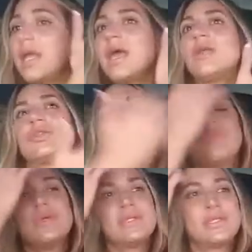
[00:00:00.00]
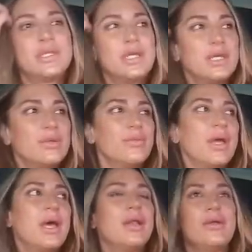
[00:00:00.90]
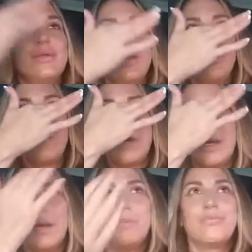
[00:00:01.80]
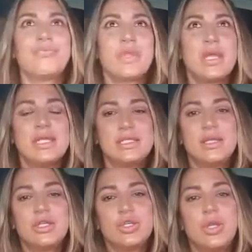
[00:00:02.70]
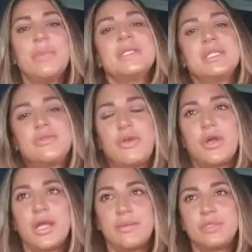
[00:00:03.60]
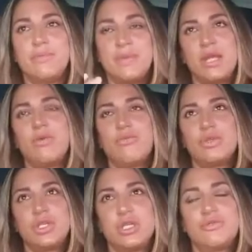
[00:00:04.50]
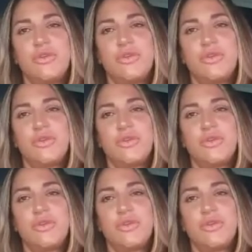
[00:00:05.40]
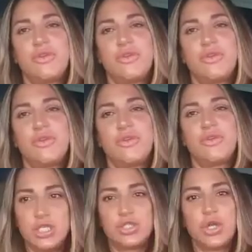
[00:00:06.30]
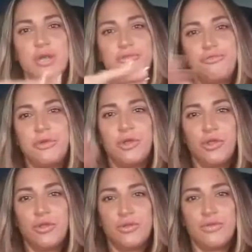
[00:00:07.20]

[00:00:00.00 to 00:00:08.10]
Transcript: and it's almost, I don't know. Melissa's to me, she's very insecure and she's trying to